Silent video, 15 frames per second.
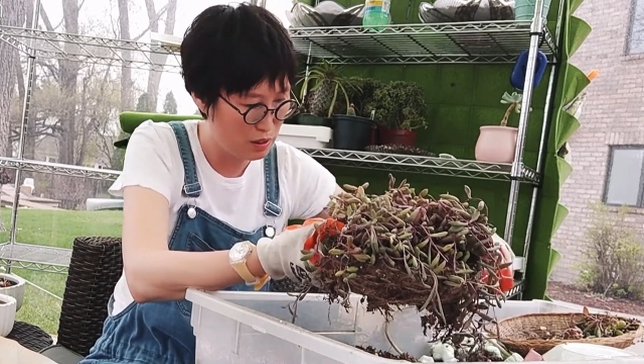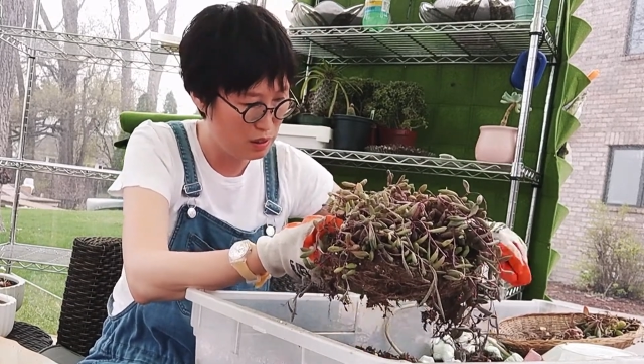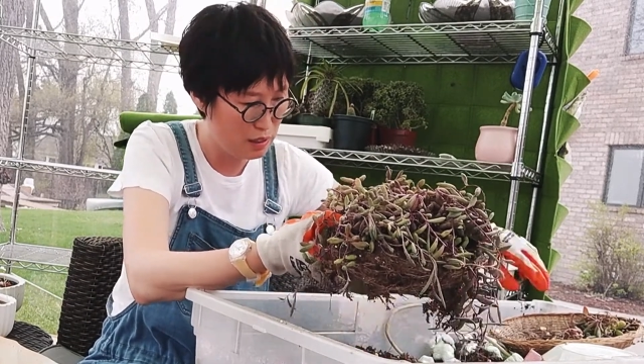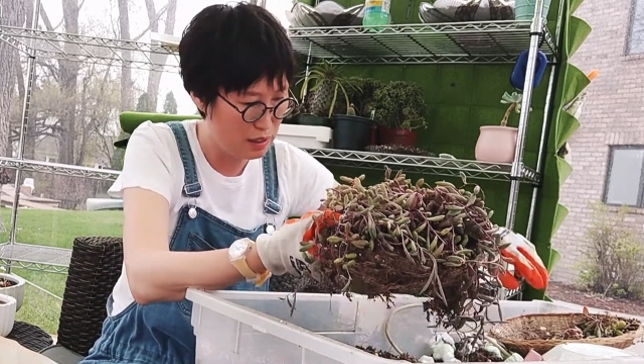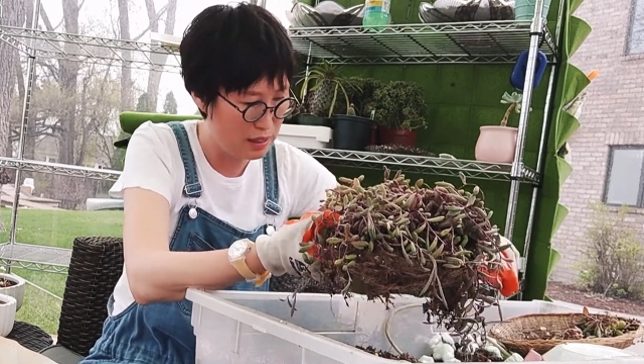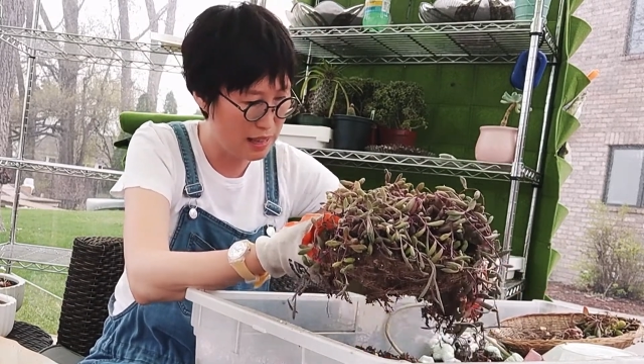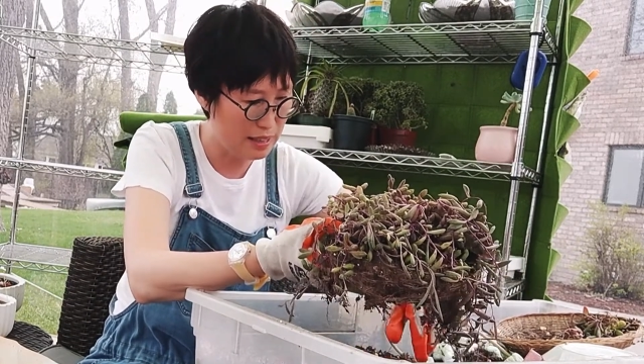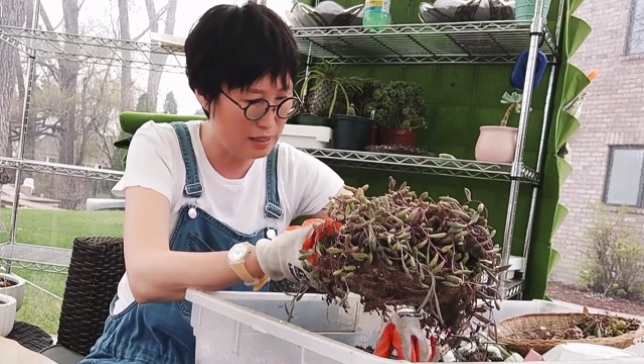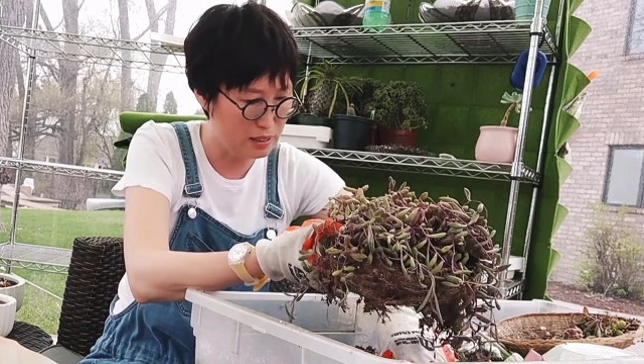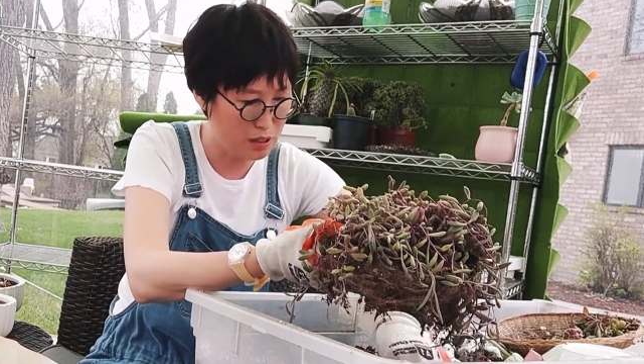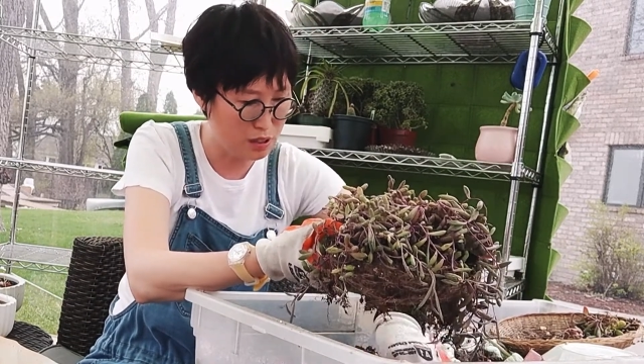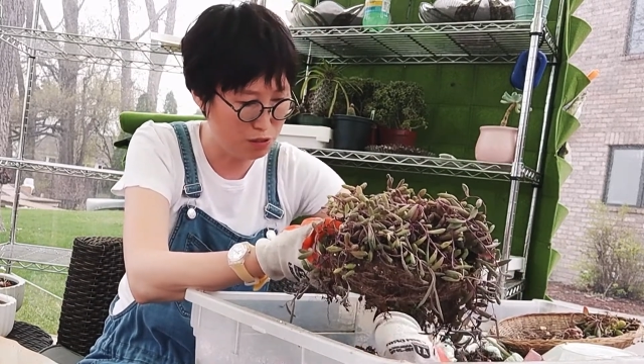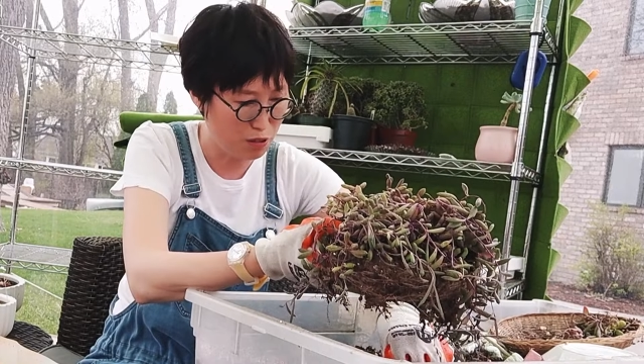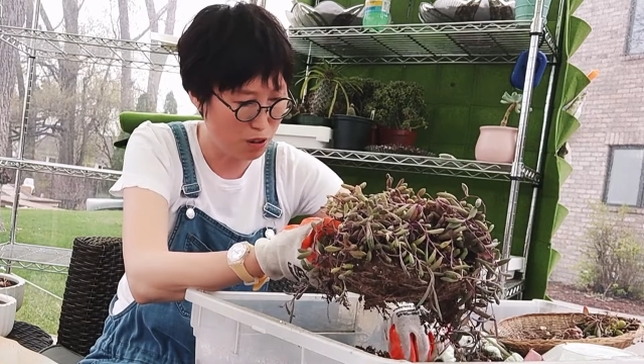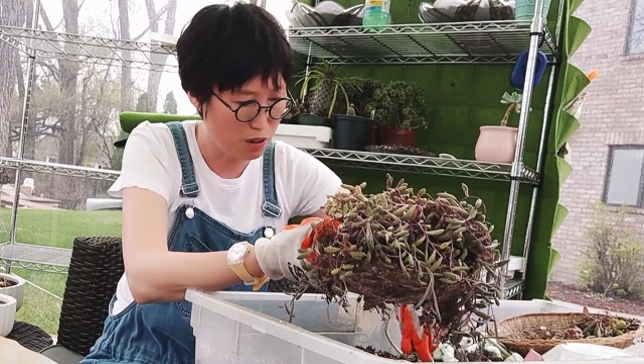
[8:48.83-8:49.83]
like the
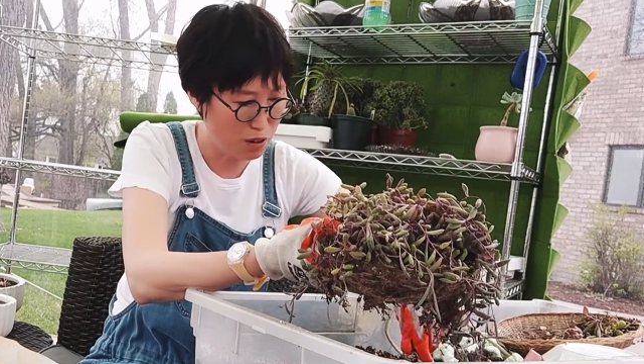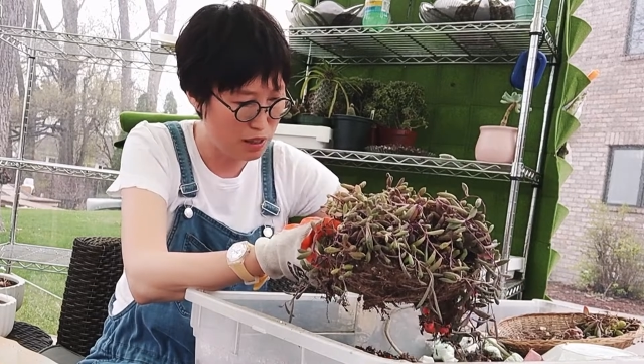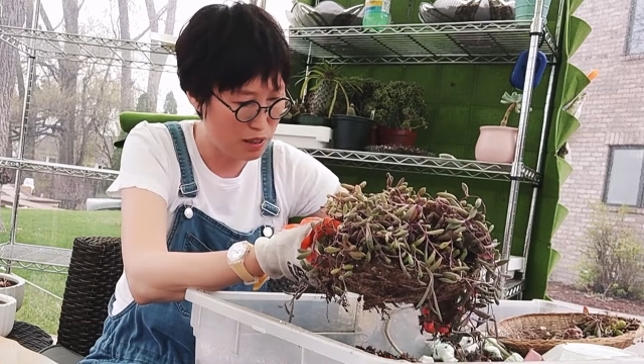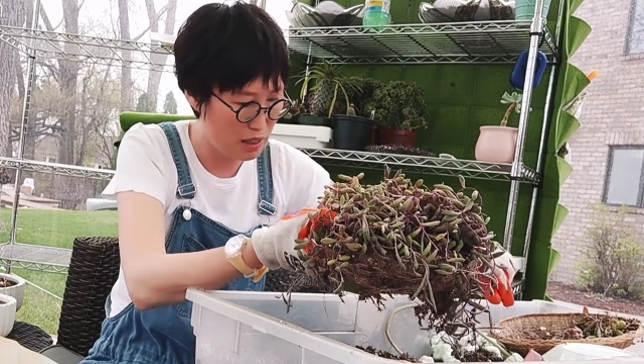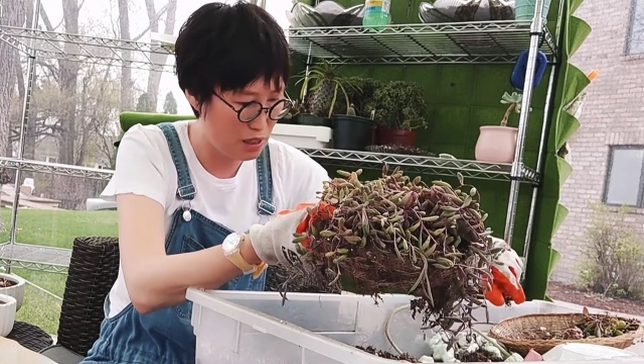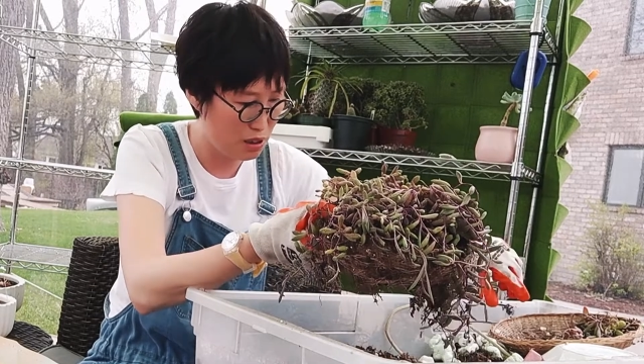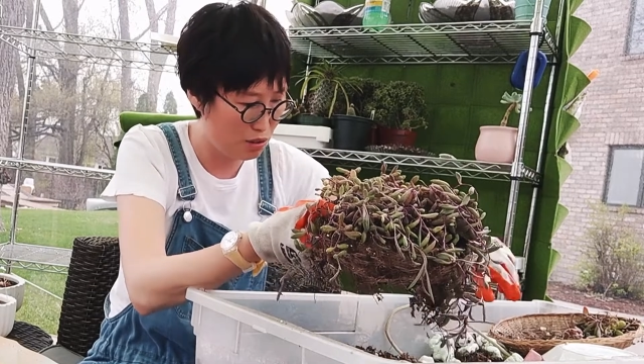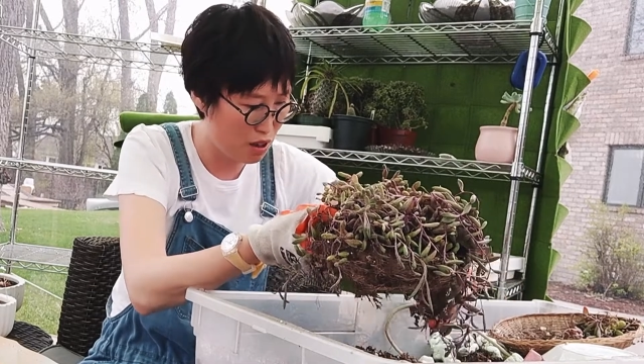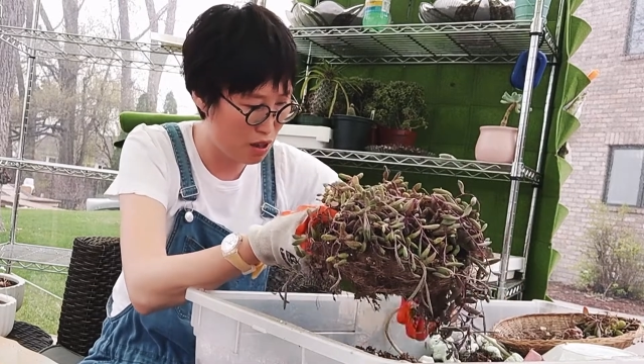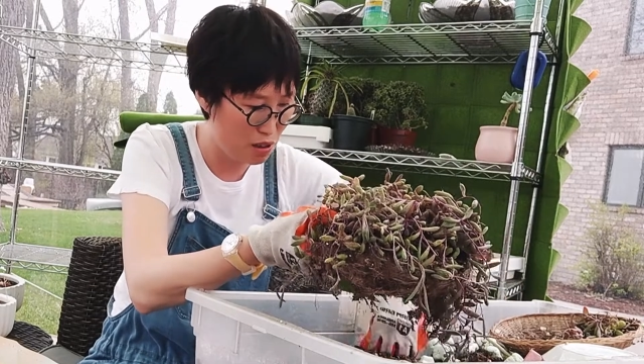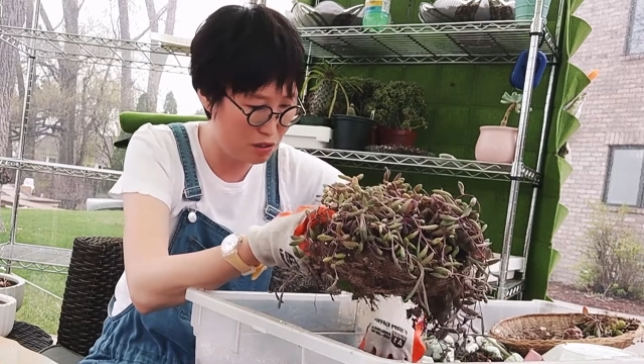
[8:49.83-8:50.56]
fallen leaf of